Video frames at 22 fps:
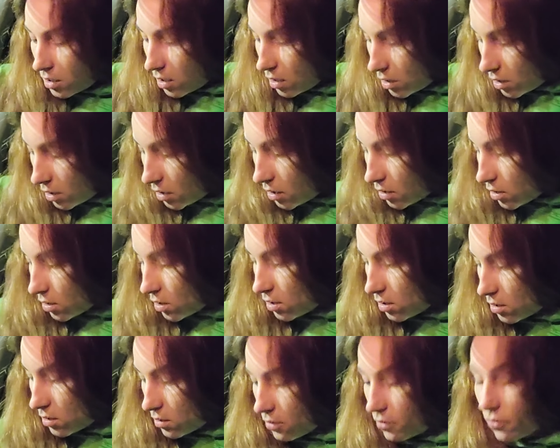is
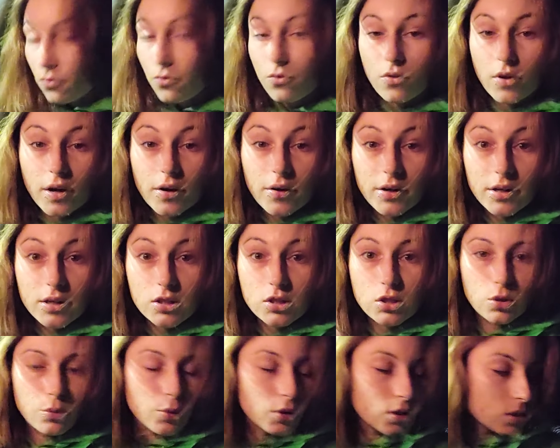very
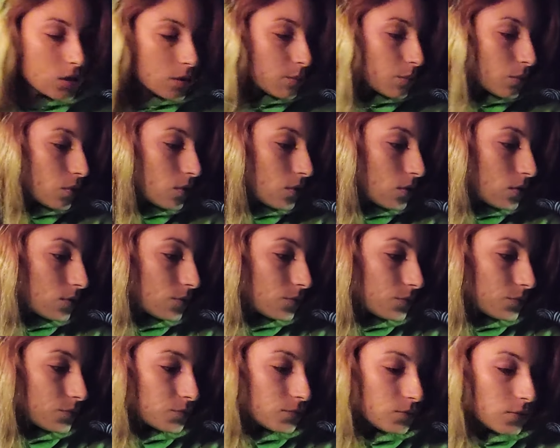super simple
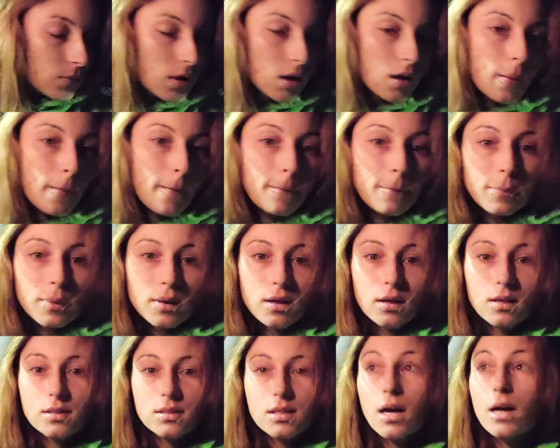
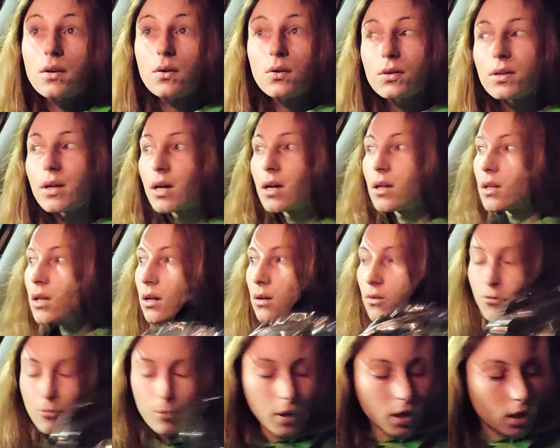because I don't like a lot
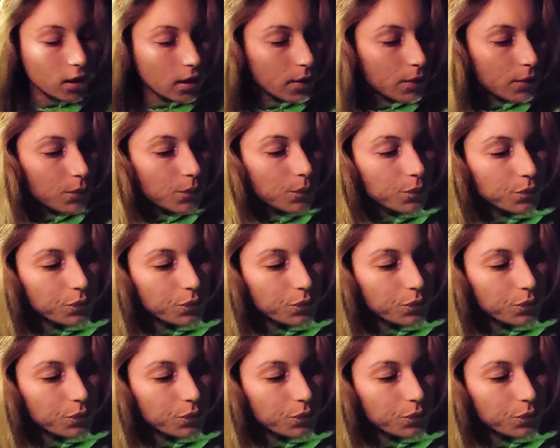of makeup